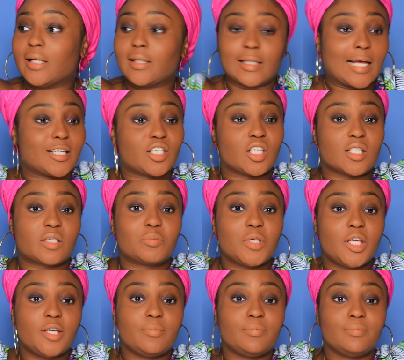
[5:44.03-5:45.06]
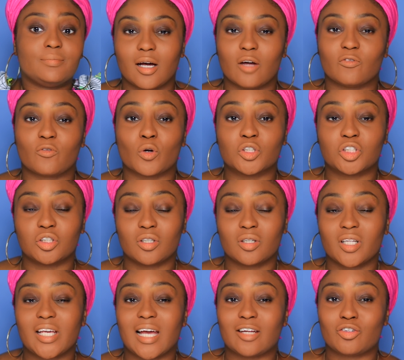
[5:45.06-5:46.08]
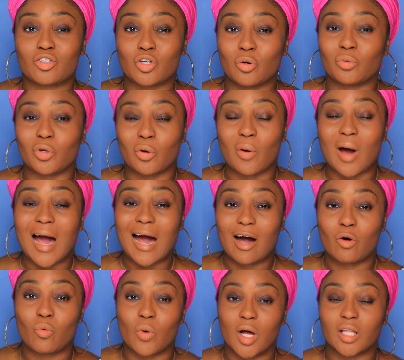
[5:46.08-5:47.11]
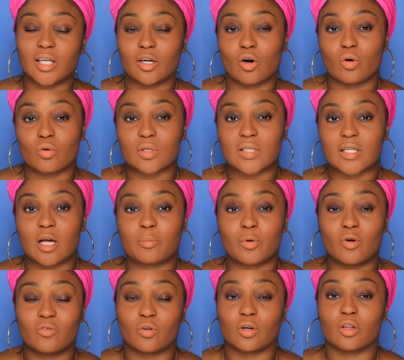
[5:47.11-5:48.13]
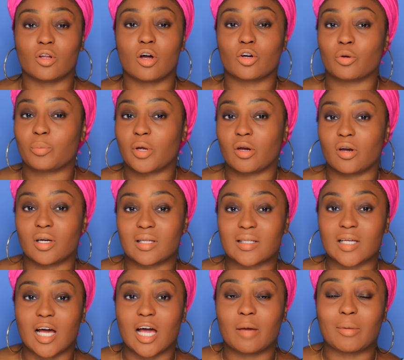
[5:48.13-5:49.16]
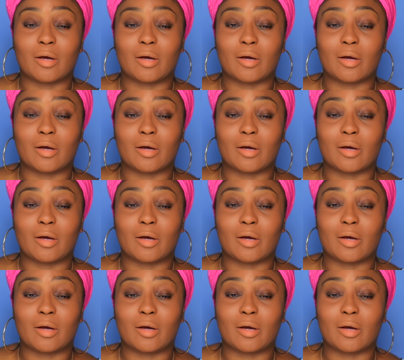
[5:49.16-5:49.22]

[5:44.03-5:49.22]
That's just me. Unfortunately, I don't know how well it holds up over a longer period of time.